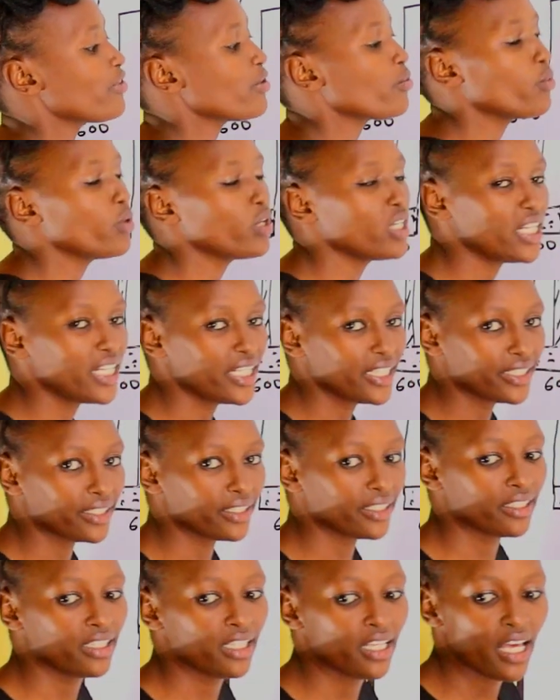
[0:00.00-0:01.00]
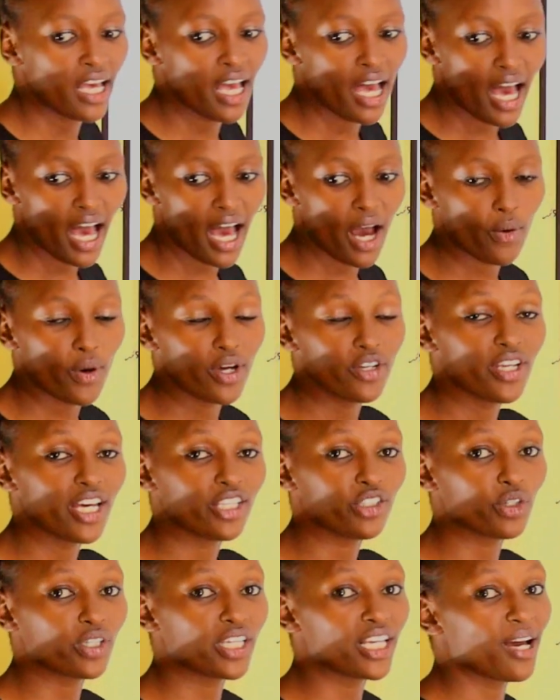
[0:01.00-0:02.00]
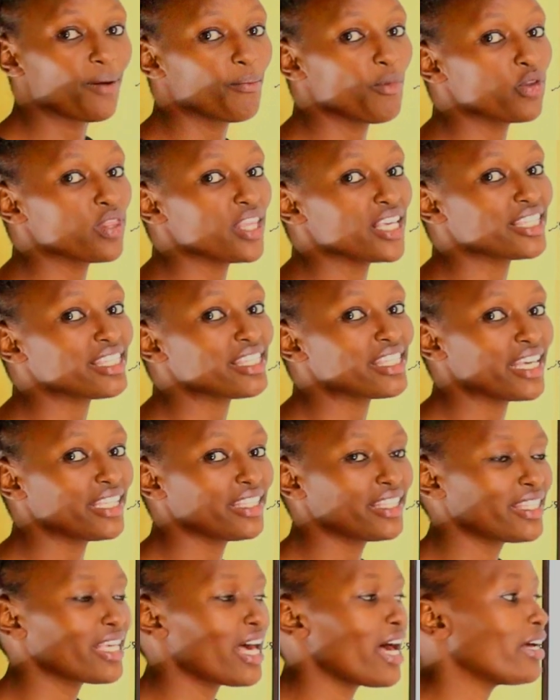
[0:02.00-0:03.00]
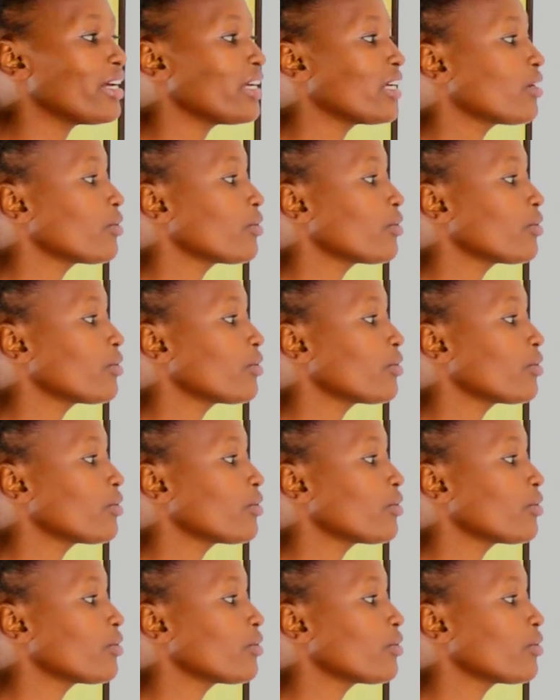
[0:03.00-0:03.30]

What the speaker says: of the wall. When we are talking about the center,